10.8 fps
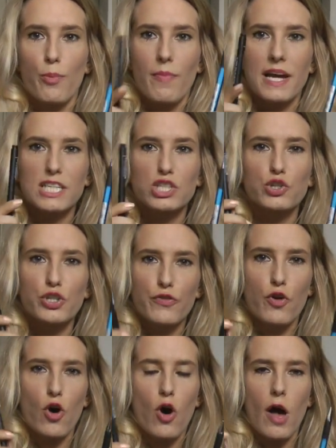Make sure
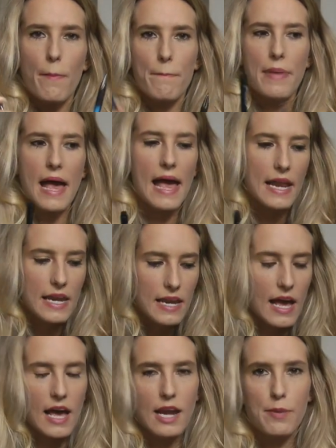you've got a
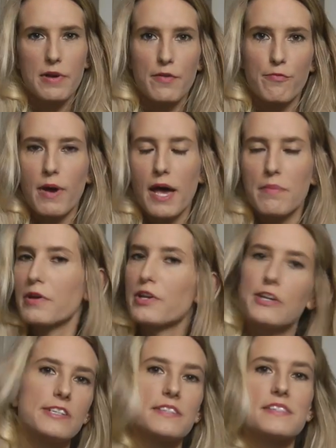pen and a bit of paper.
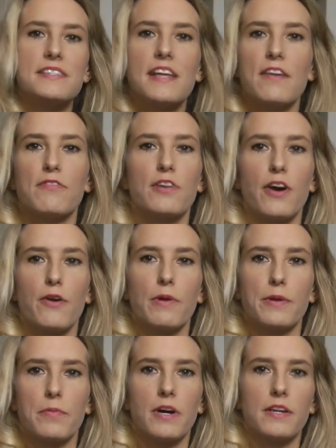You just never know when
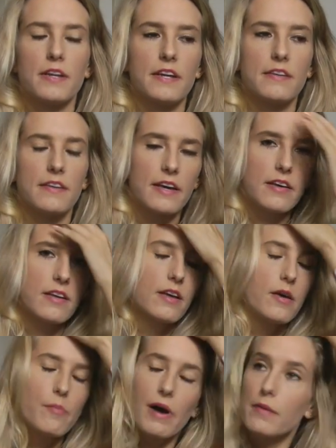you might need it.
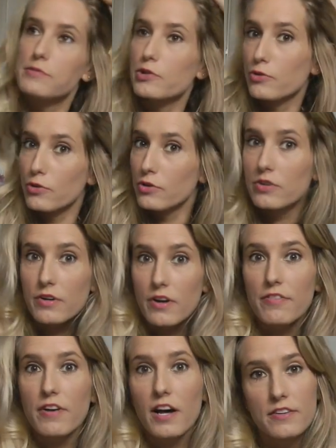Perhaps you're an
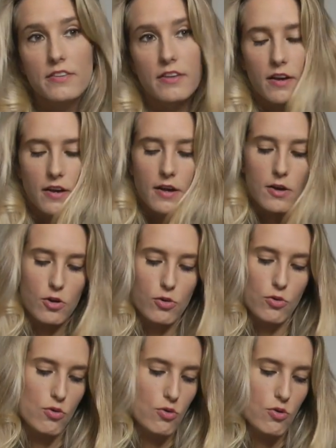autograph hunter,
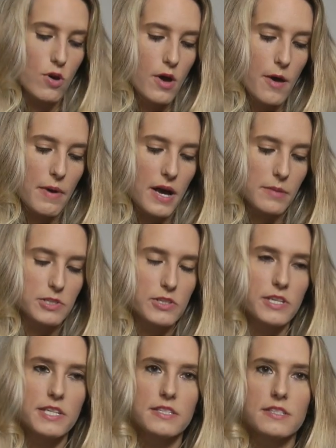or perhaps you
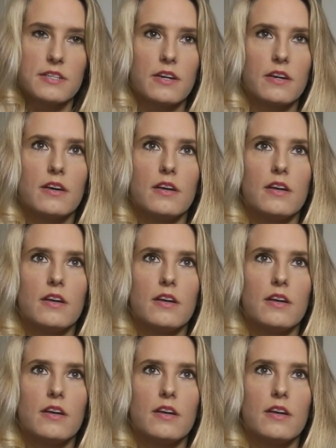need to